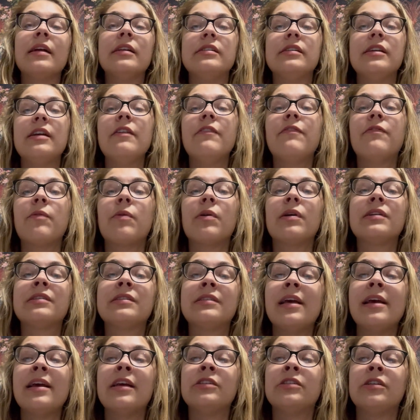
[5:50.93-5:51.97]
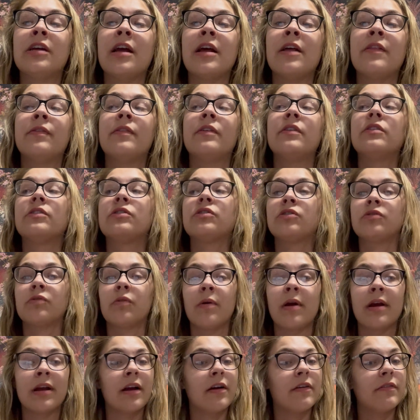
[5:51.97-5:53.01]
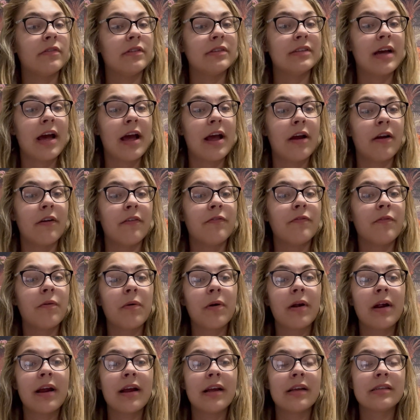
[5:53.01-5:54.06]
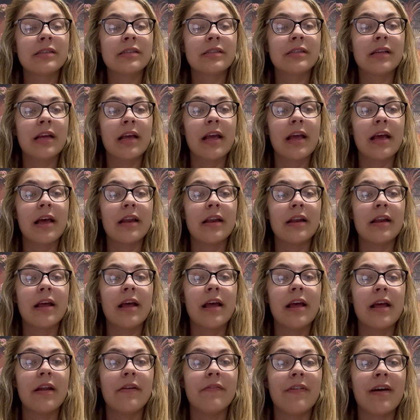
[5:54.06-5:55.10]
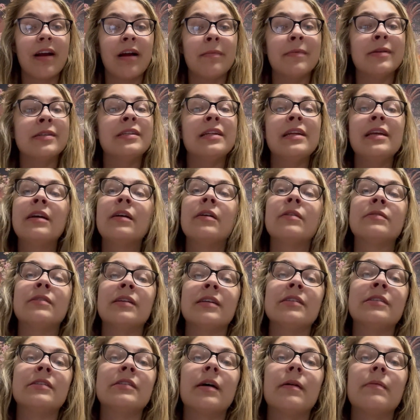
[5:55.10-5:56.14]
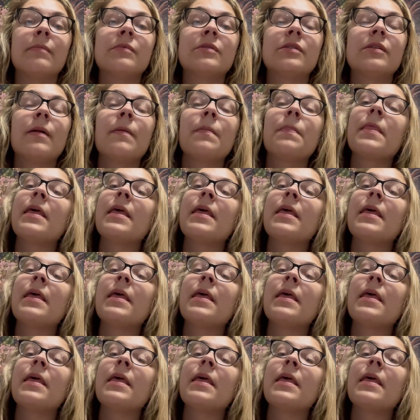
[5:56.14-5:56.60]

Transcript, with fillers: deforestation, the destroying of entire forests and environments and ecosystems,